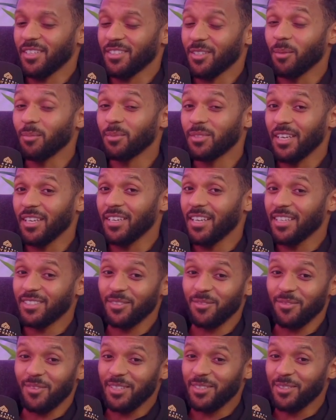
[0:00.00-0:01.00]
And I'm saying that's
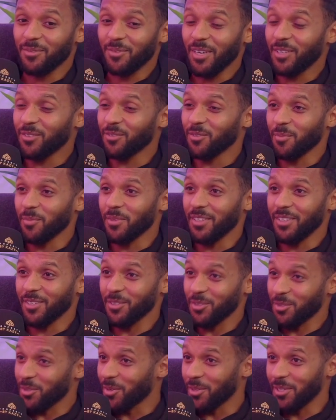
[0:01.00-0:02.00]
amazing advice for me, because
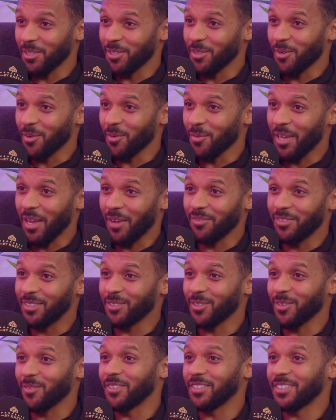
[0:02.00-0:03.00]
you already know we have these
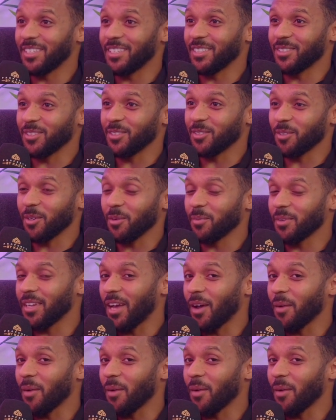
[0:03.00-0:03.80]
conversations where I'll be like,